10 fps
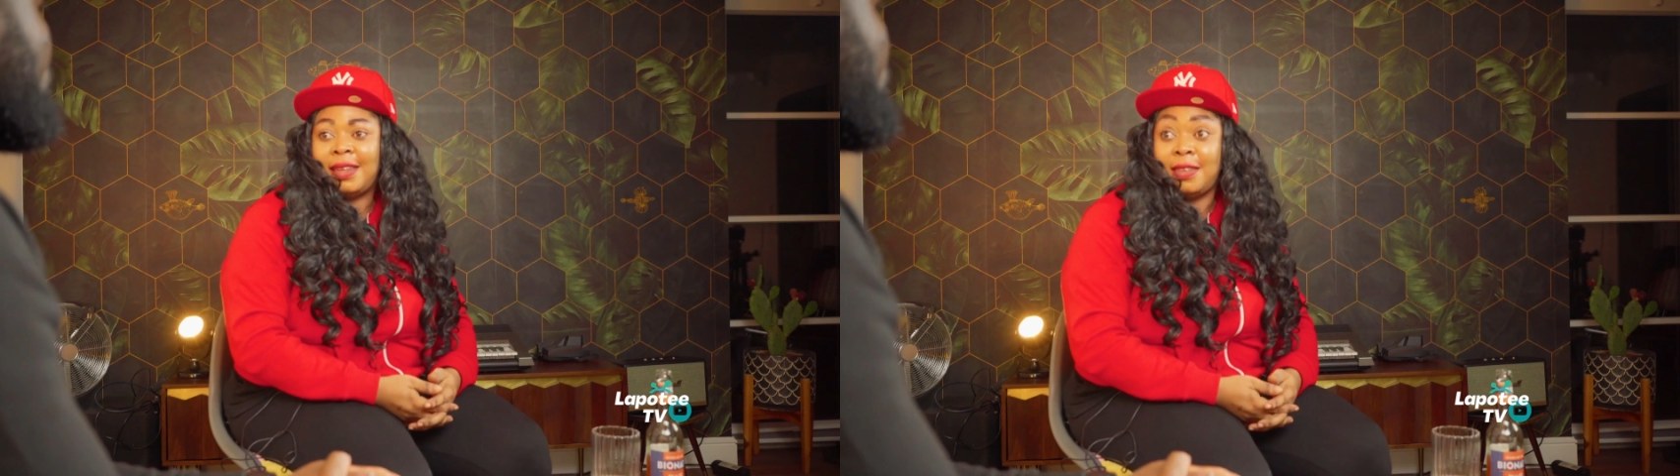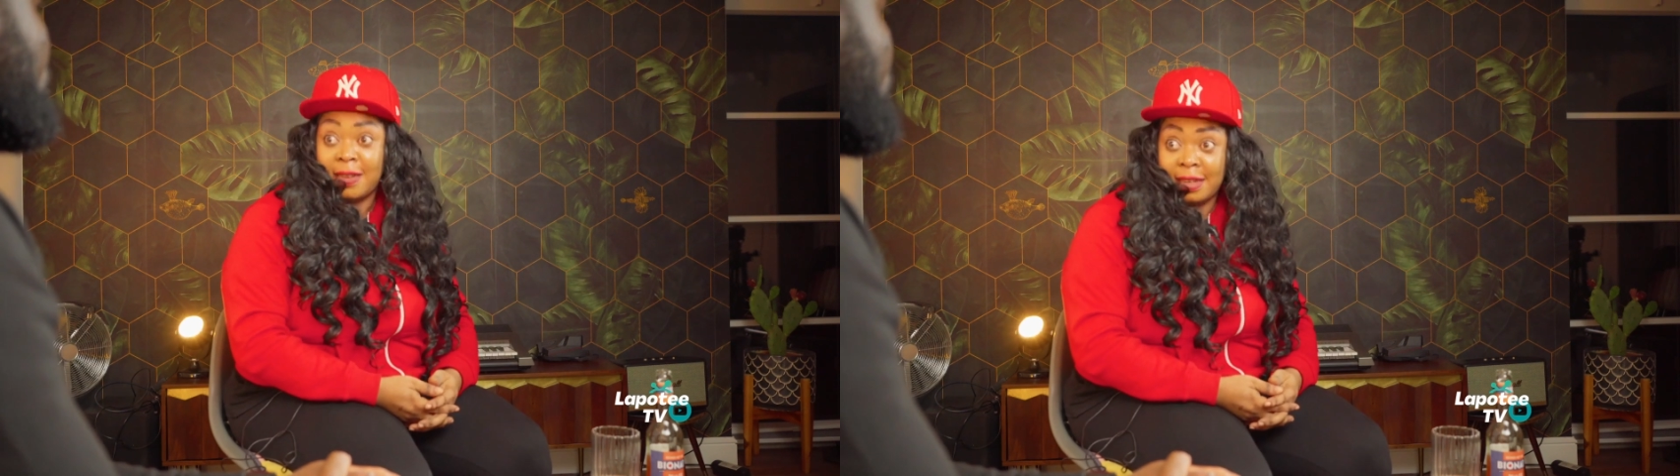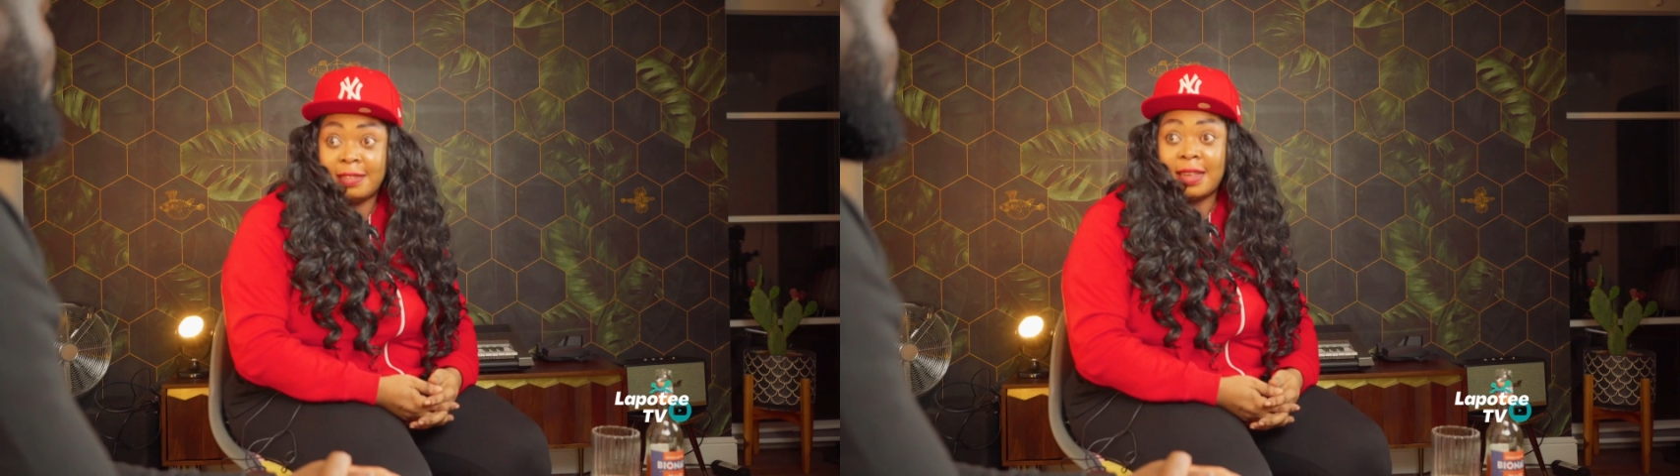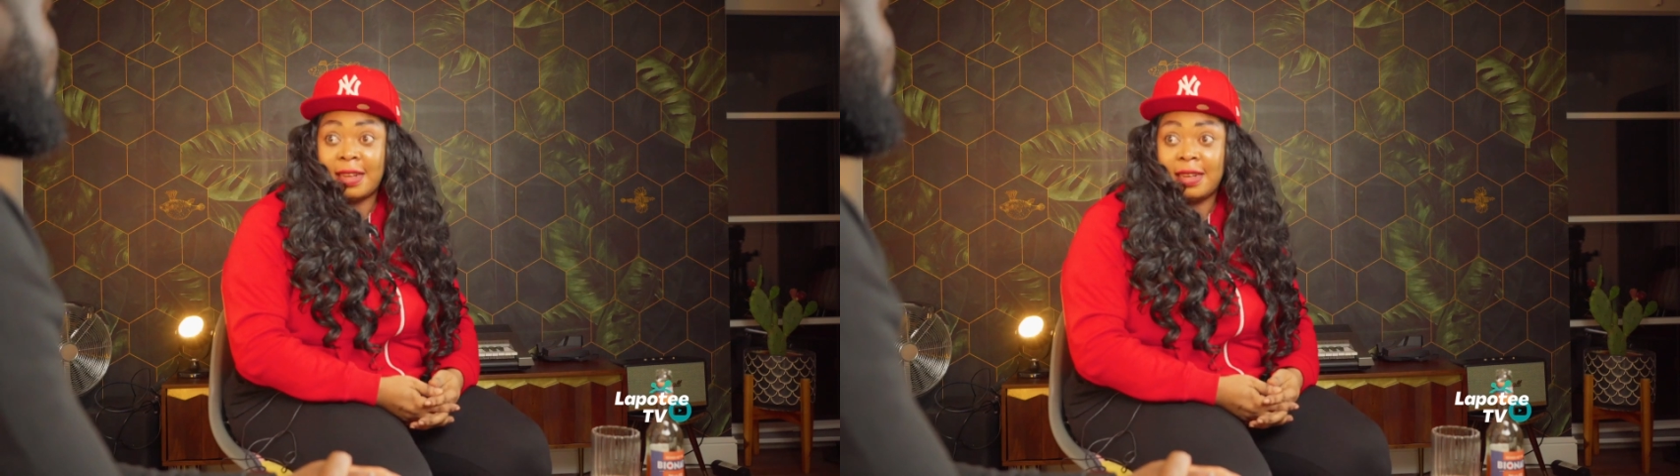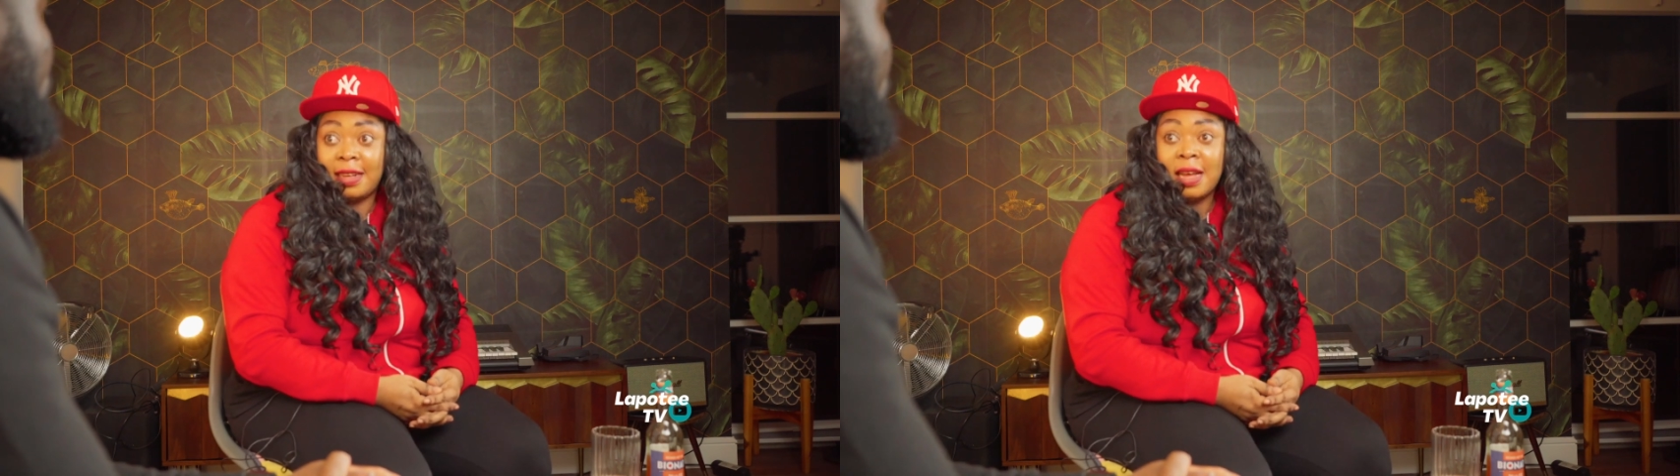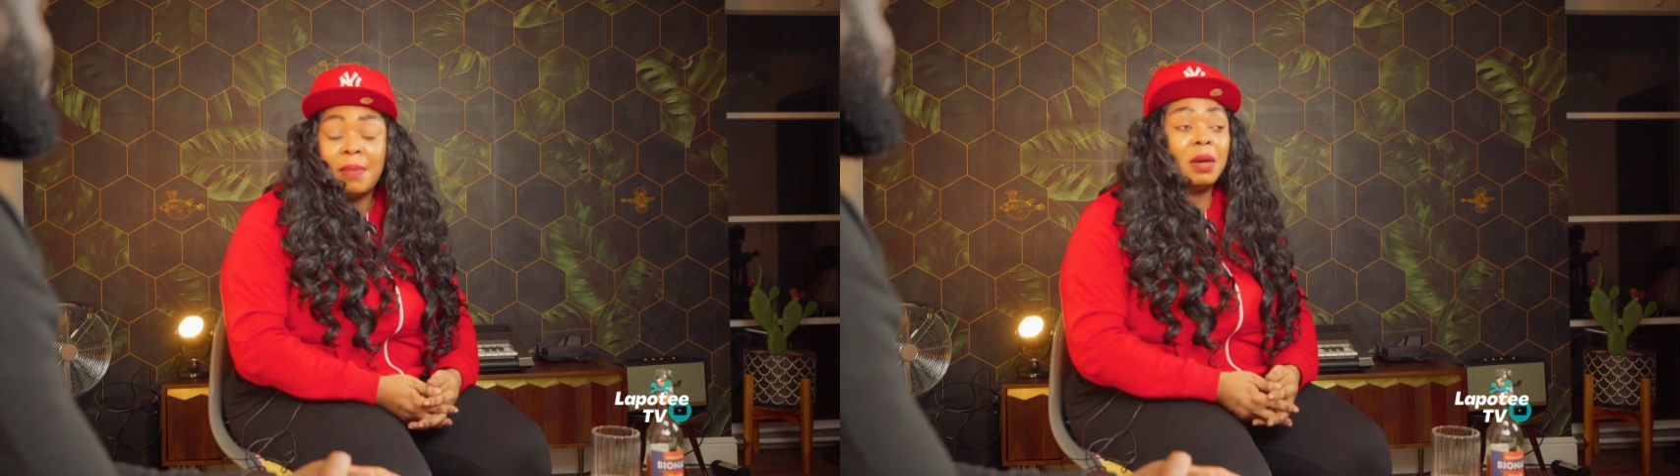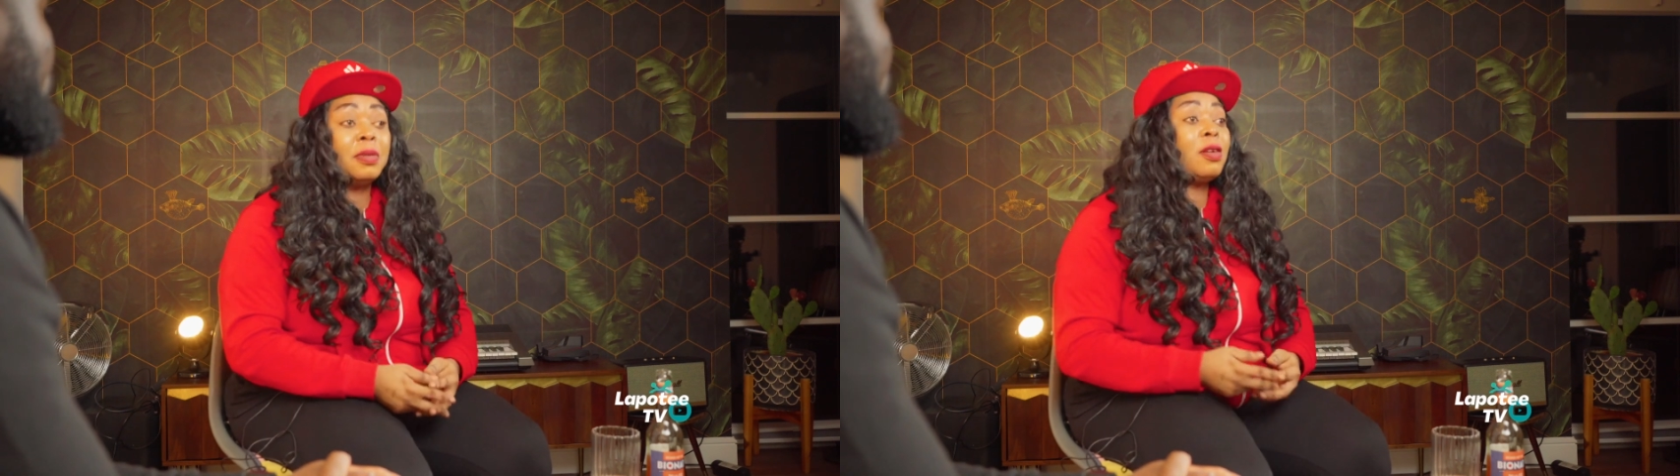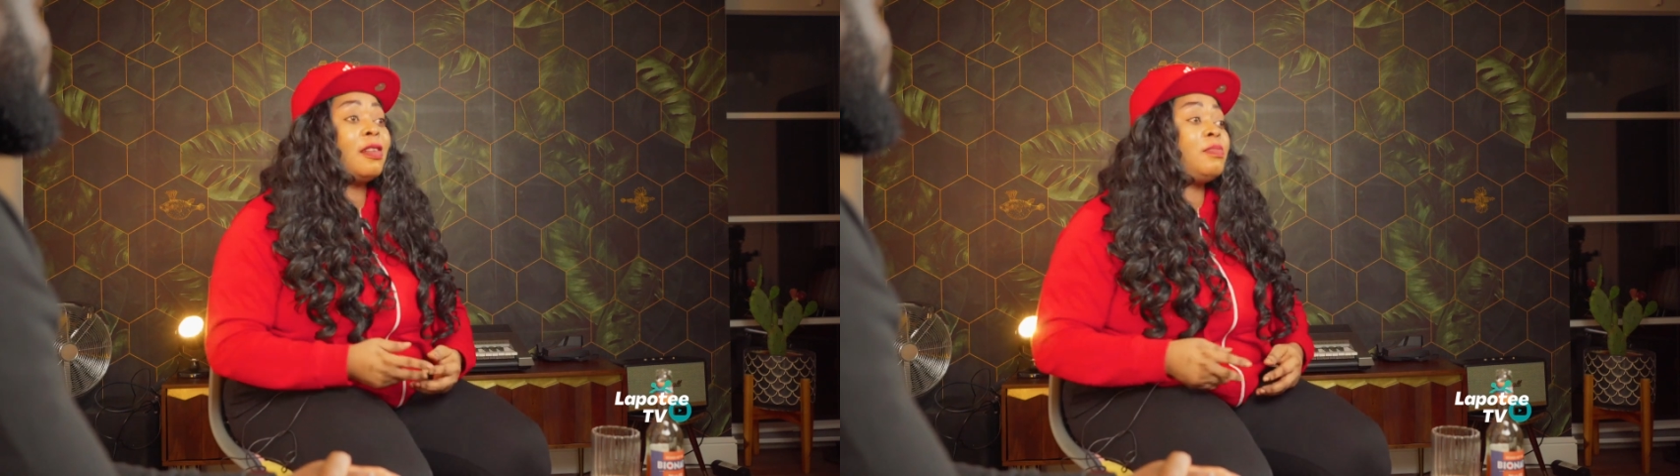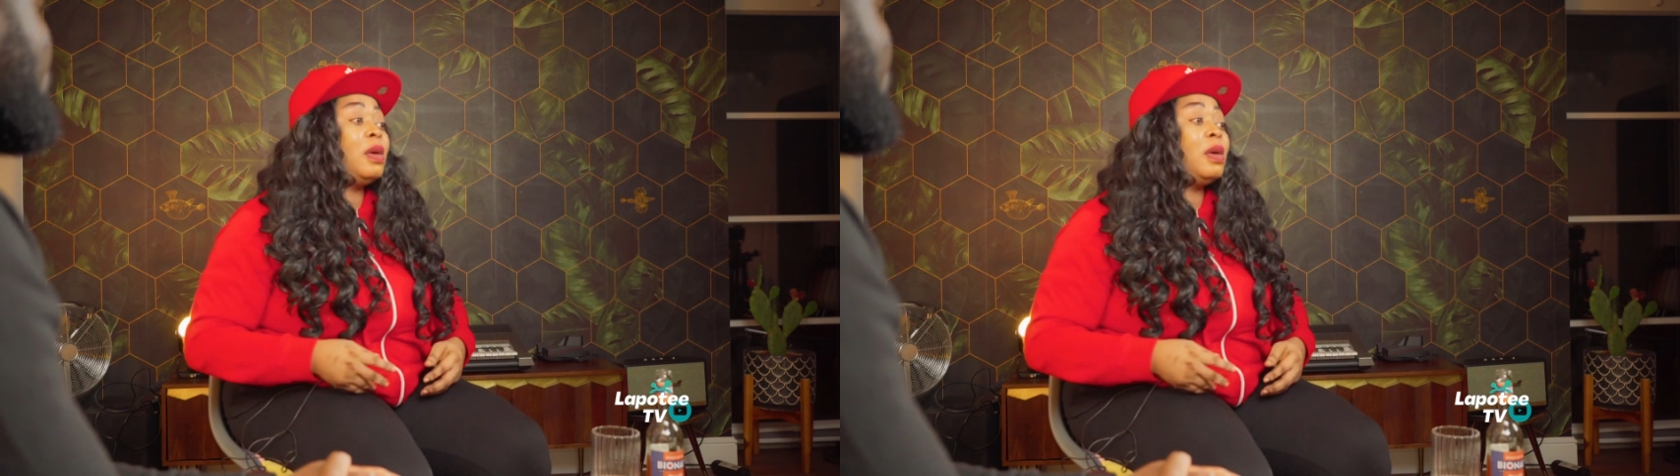You understand? But because